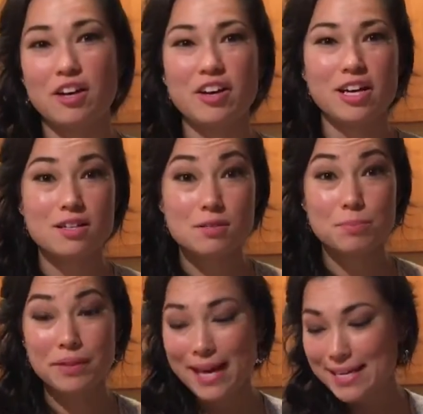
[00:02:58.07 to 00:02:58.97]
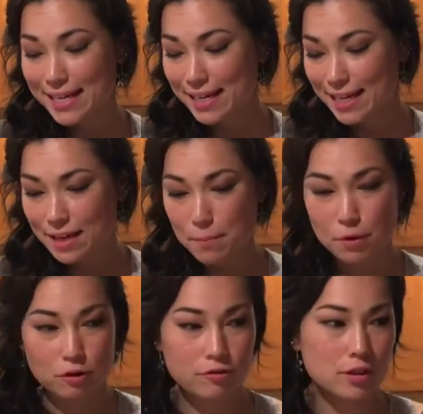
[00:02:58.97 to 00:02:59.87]
right, it's blended
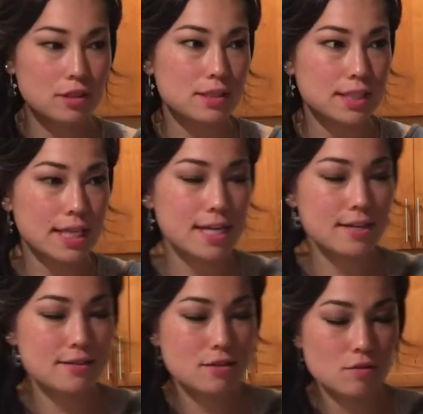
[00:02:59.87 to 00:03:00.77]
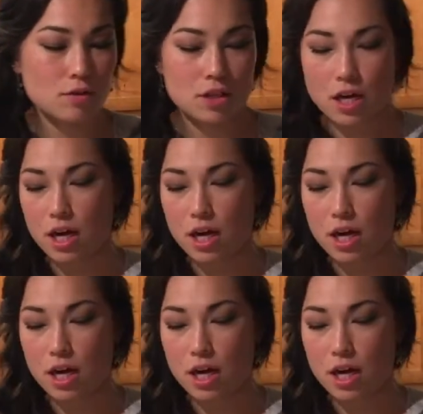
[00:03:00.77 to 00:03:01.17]
perfectly. So I'm gonna